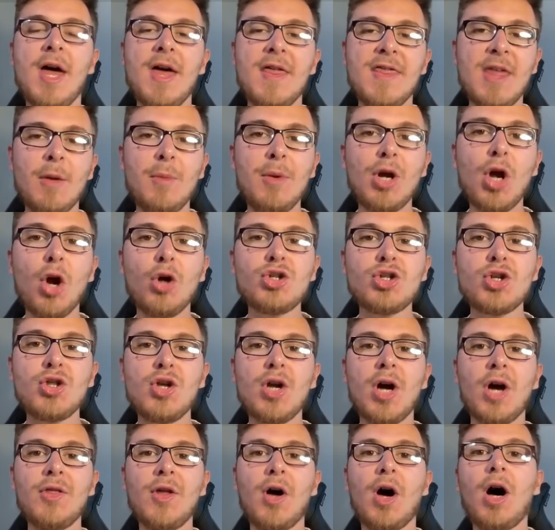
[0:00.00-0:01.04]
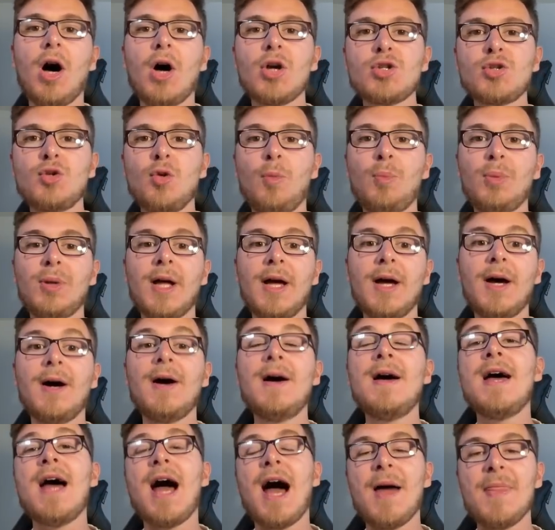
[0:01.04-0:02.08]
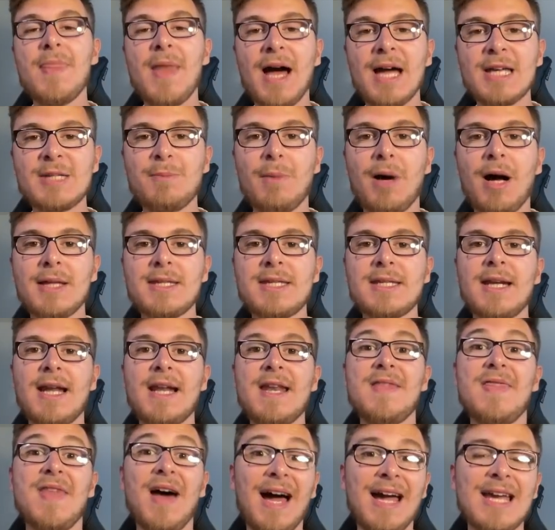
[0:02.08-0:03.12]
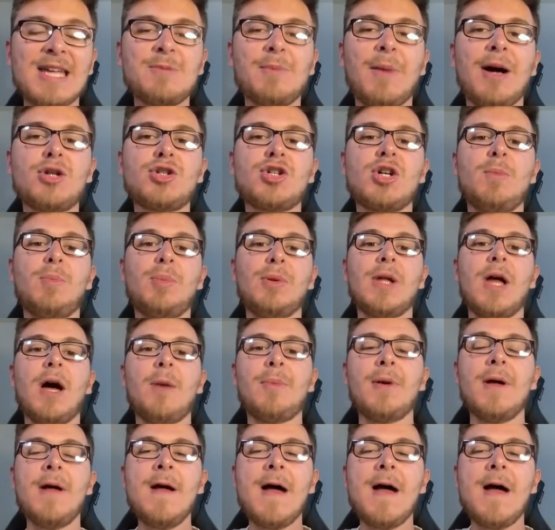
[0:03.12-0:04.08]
Then we go to the other Arsenal player, and that is Martinelli. That is my triple up,